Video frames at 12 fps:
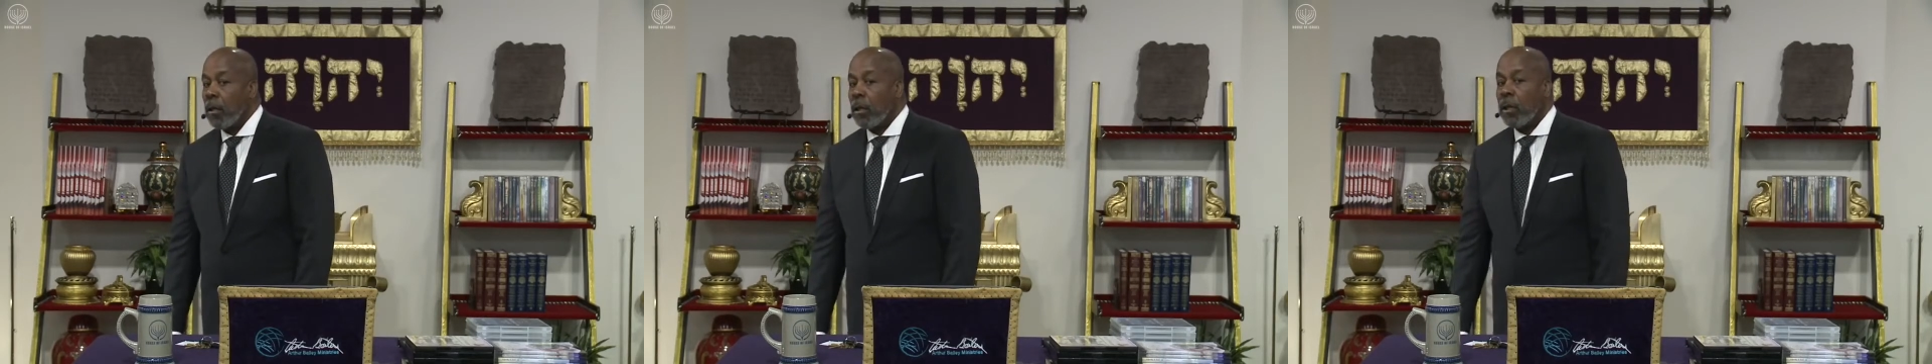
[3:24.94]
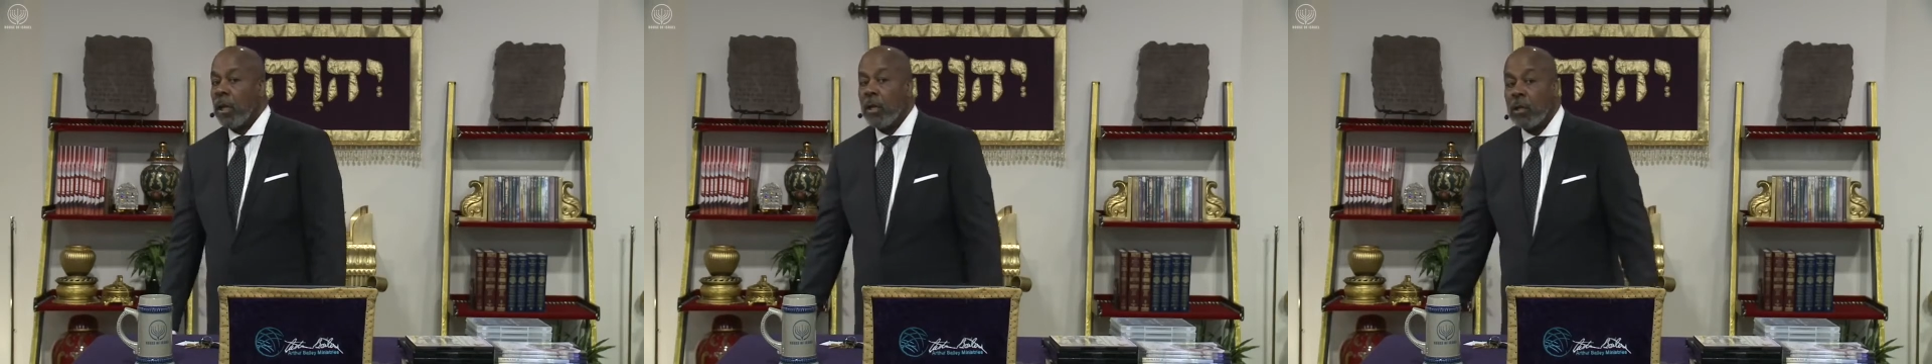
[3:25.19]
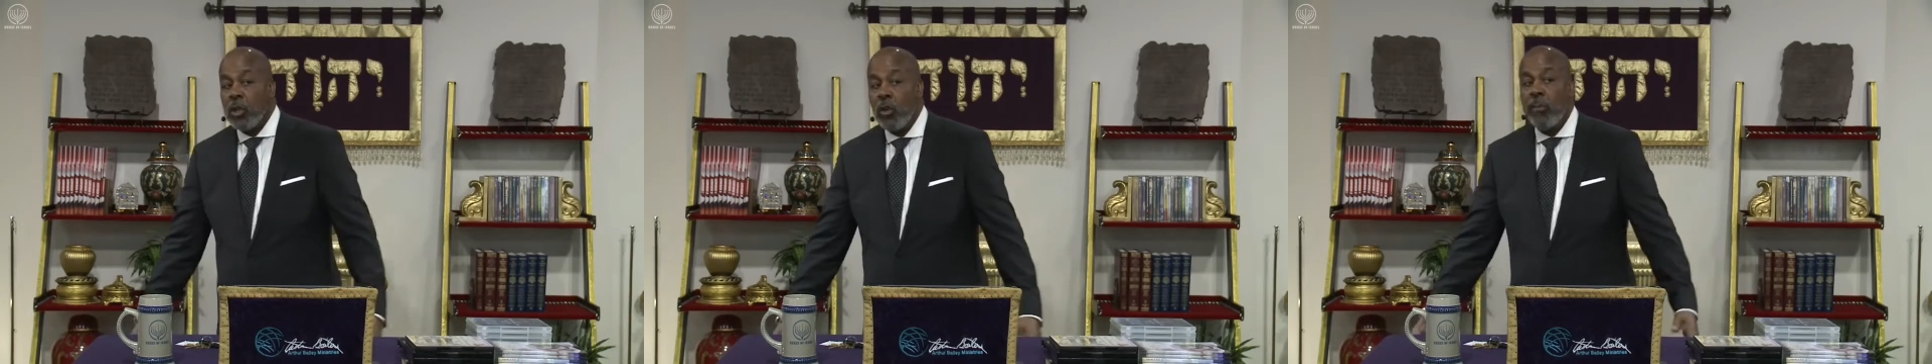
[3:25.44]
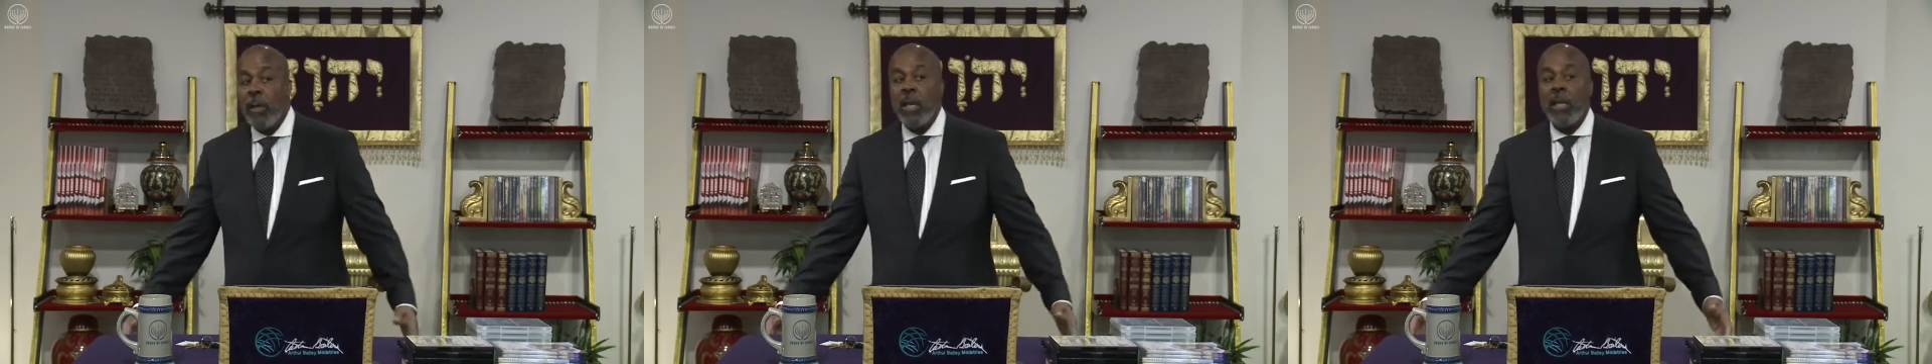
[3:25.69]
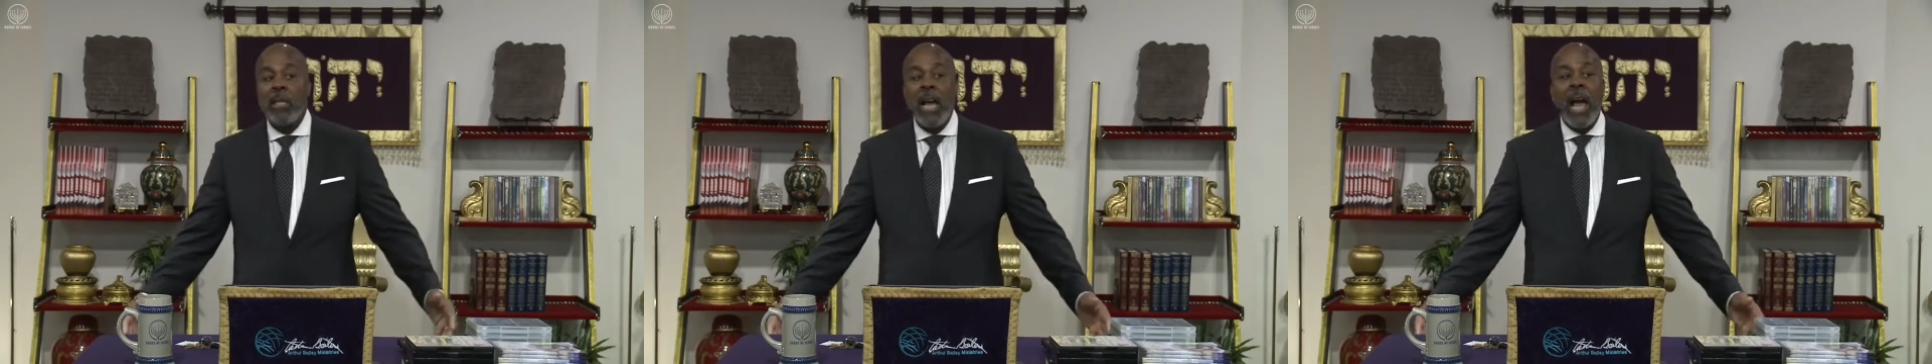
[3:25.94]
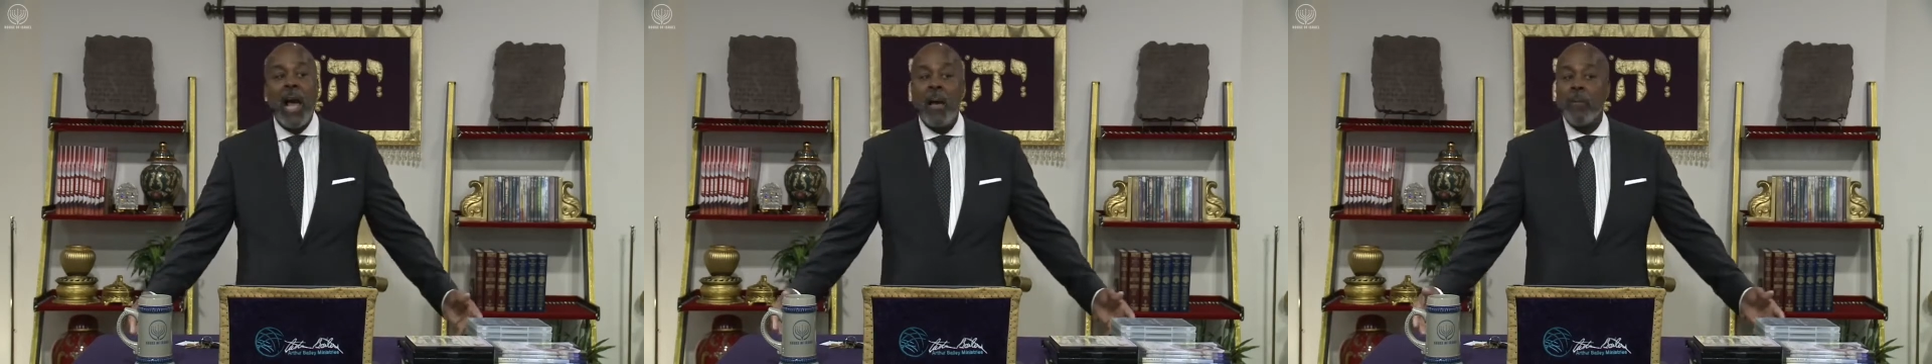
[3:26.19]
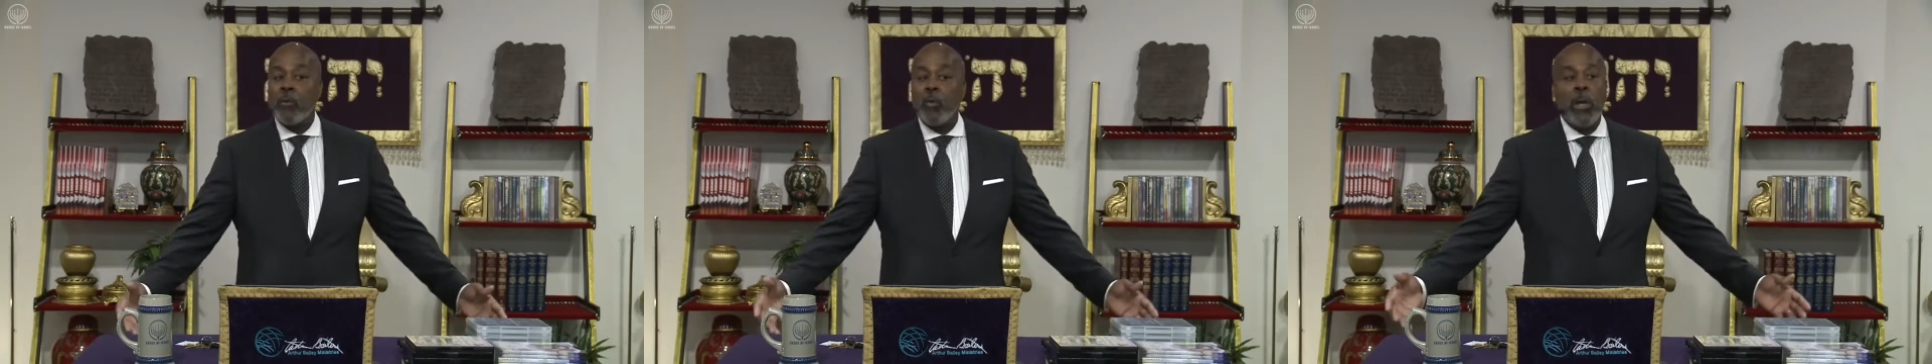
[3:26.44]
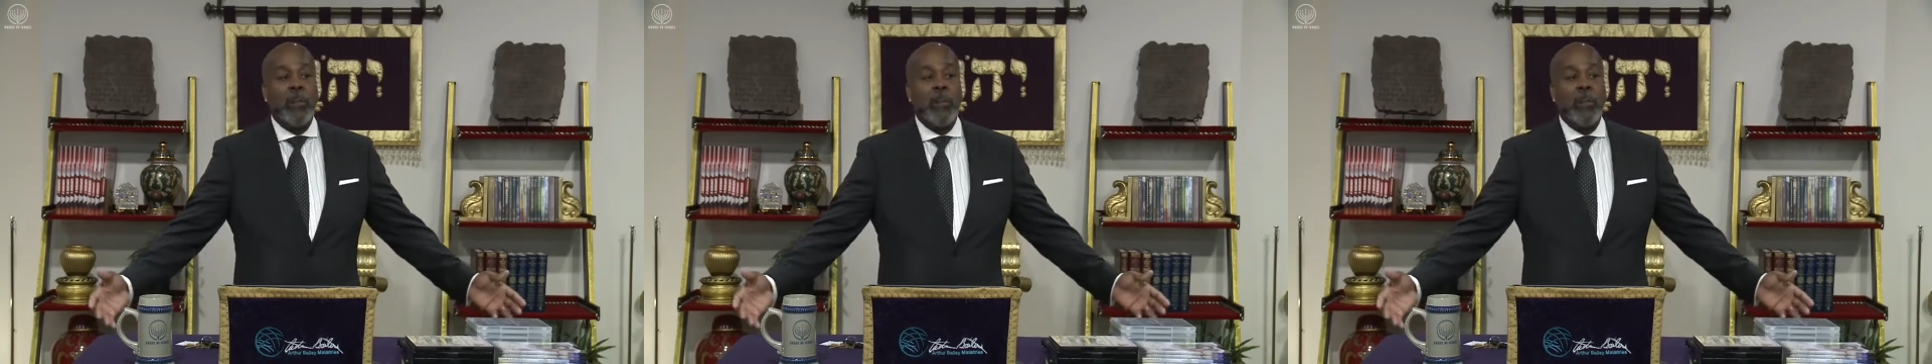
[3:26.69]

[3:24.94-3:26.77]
There are too many times we